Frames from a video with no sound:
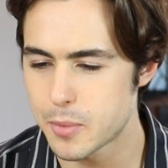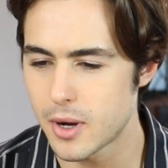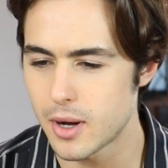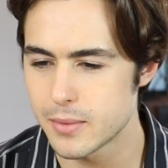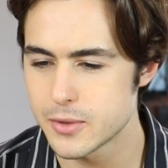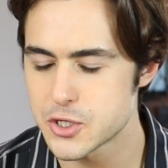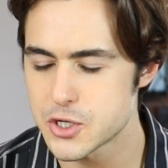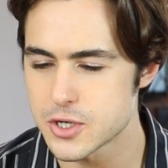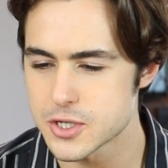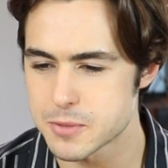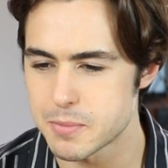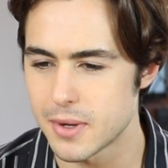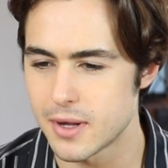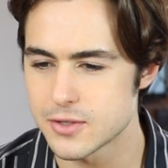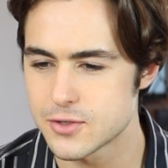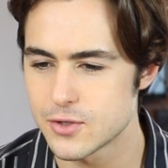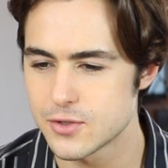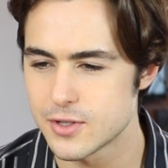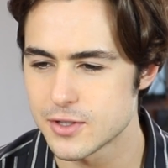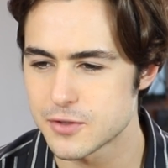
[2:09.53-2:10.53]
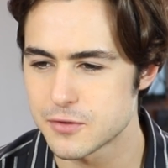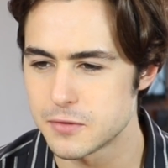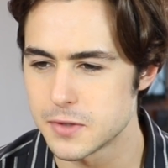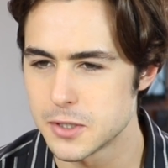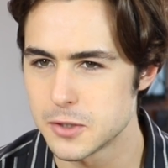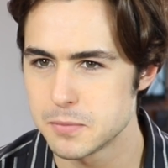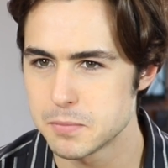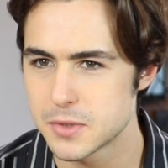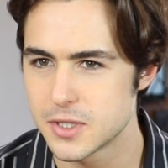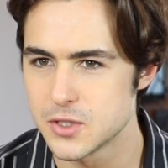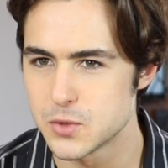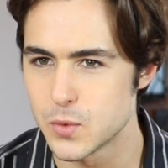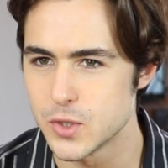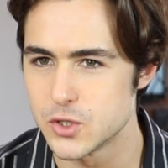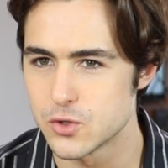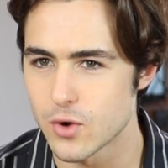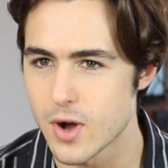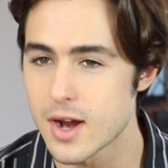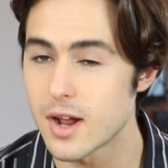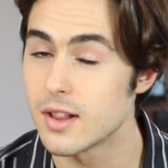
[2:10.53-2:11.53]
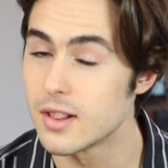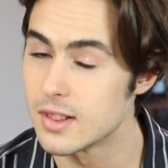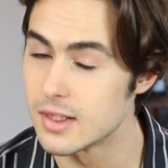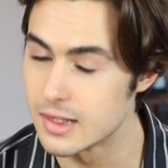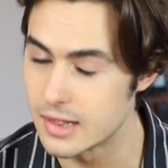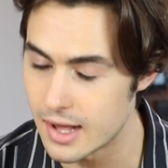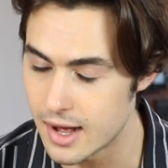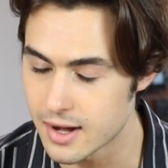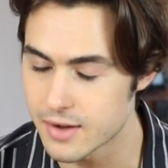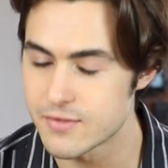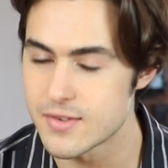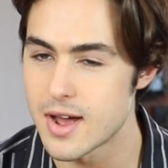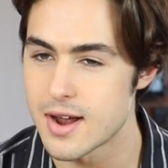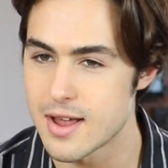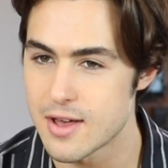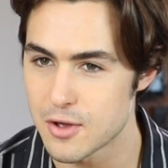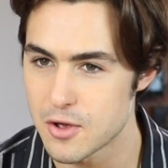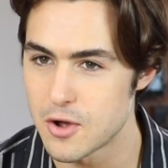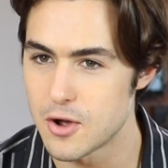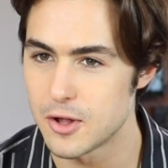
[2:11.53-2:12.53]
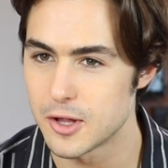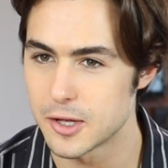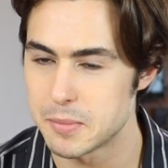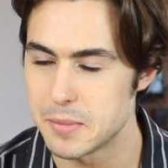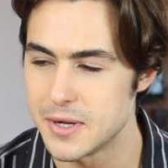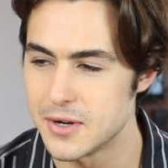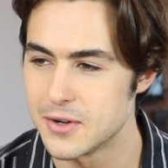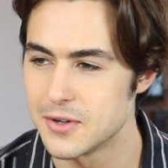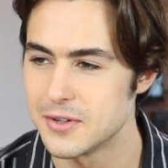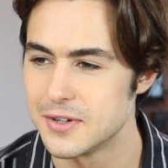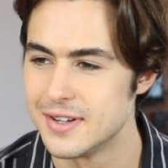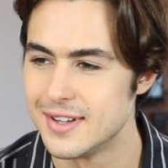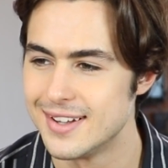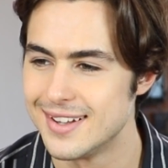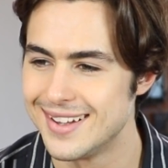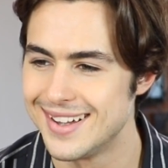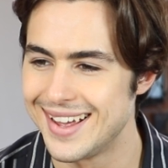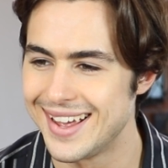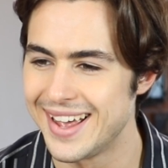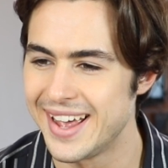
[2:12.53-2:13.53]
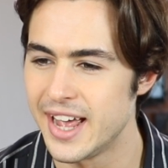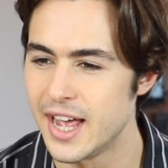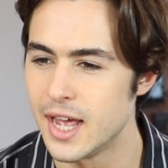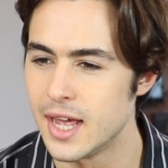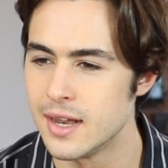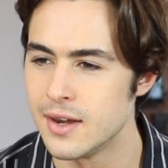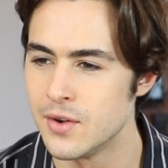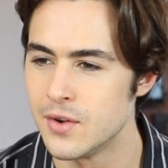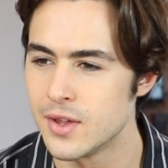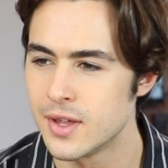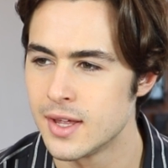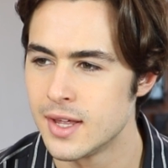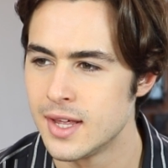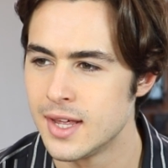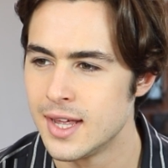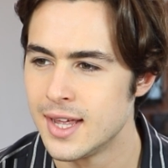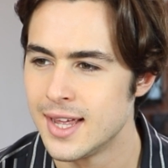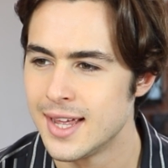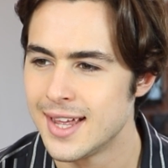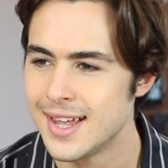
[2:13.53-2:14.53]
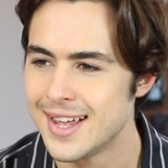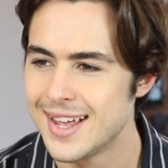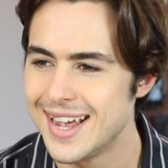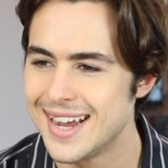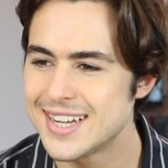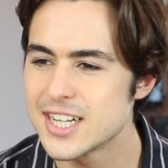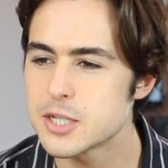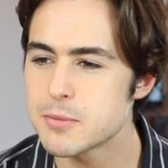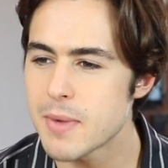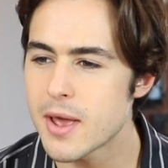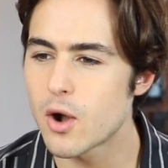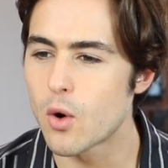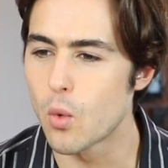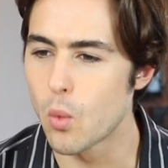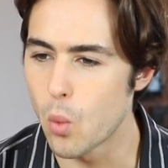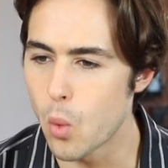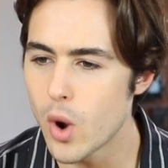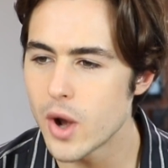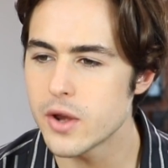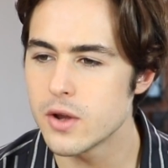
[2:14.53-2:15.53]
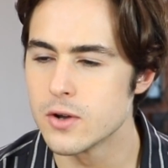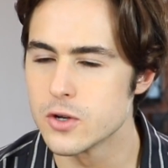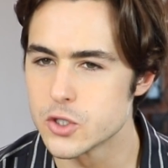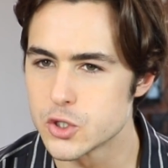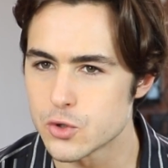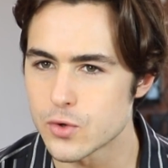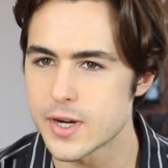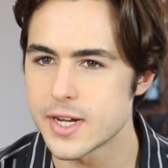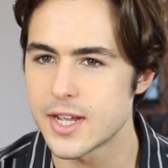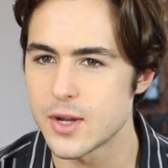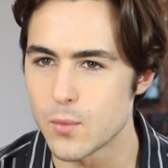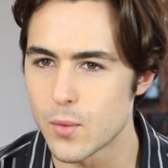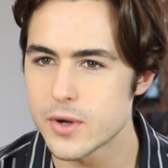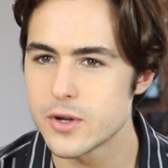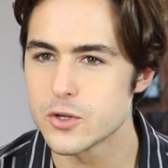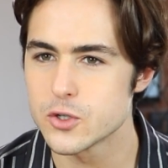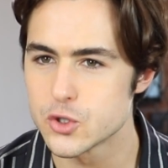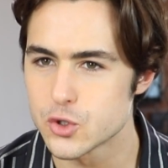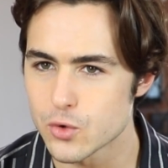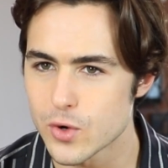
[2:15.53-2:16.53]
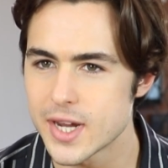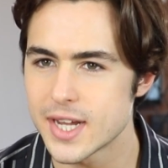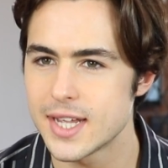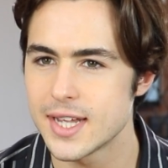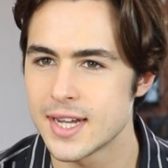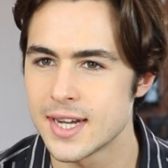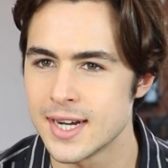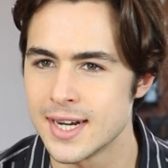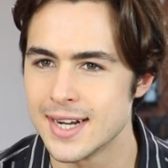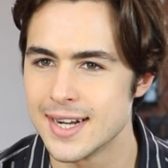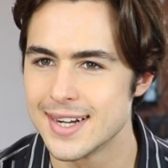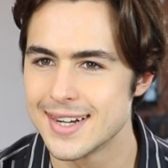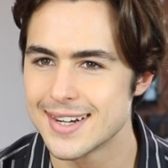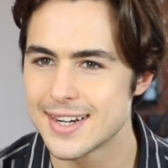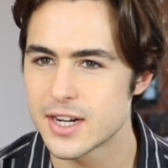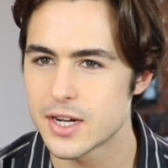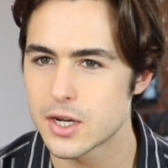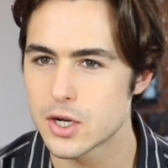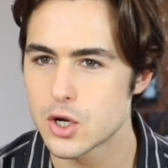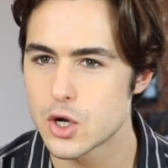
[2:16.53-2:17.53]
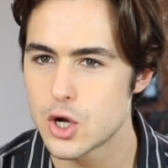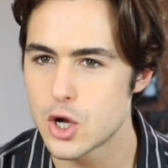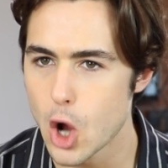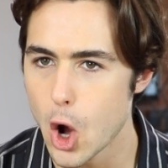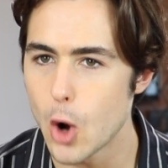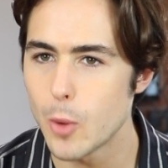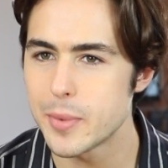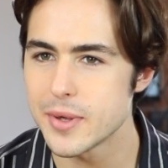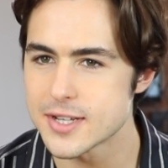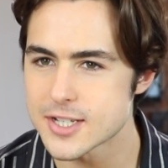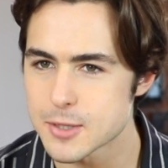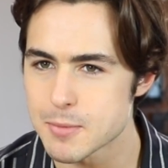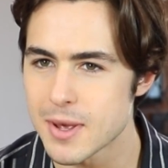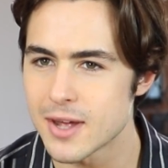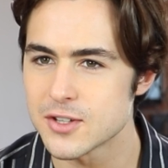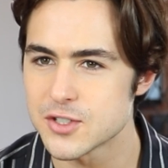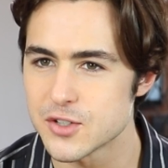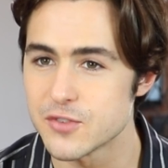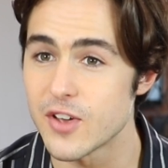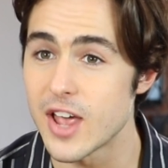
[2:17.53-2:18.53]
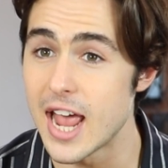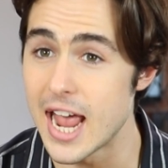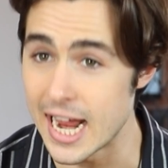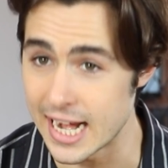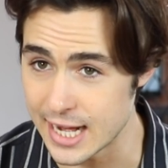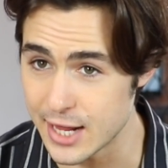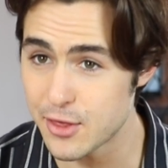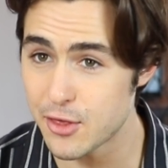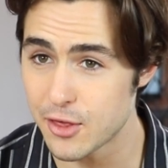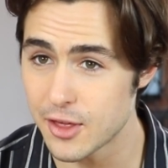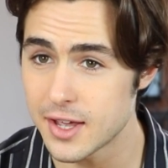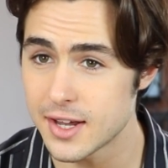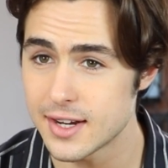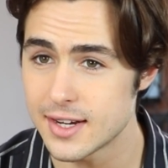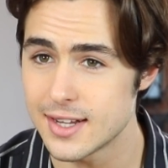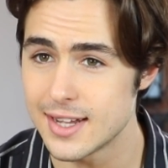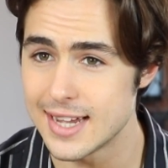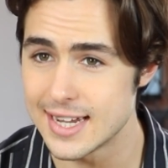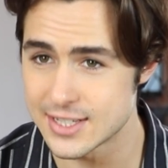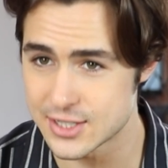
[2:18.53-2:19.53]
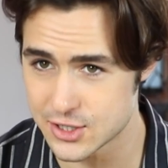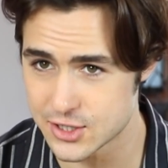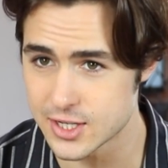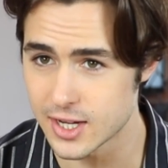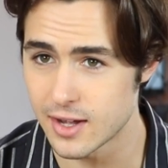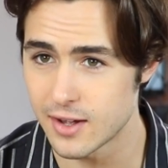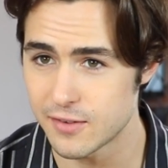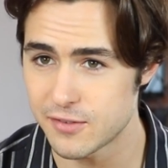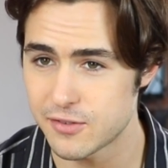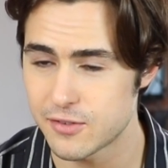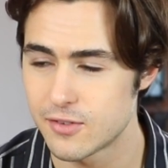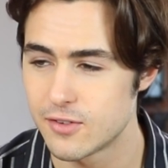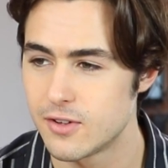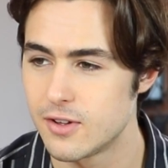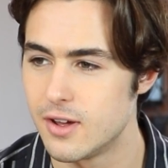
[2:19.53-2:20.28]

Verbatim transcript: probably should have sponsored this film because we drank a lot of non-alcoholic beer, and it doesn't matter what you're drinking. When you're drinking copious amounts of anything, it's tough.